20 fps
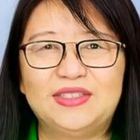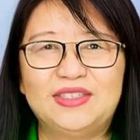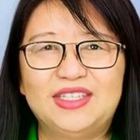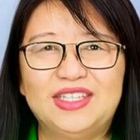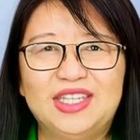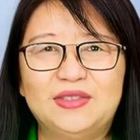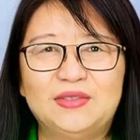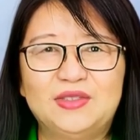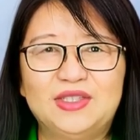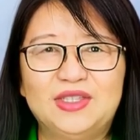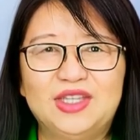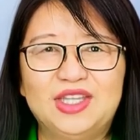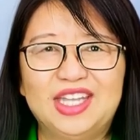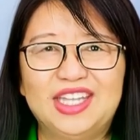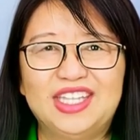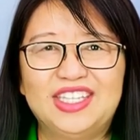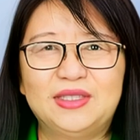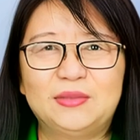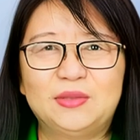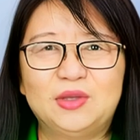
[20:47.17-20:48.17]
Delivered the
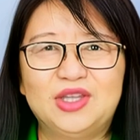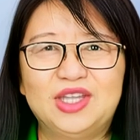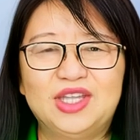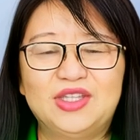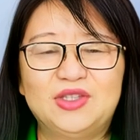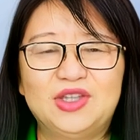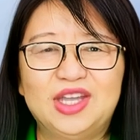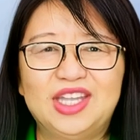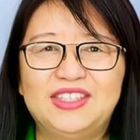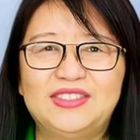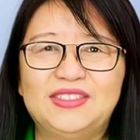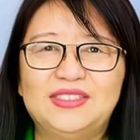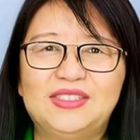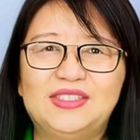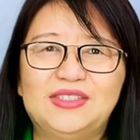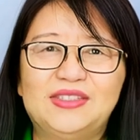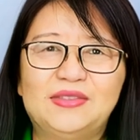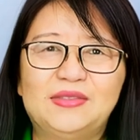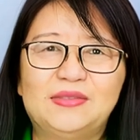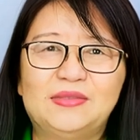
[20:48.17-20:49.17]
Gettysburg
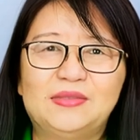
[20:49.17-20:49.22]
Address.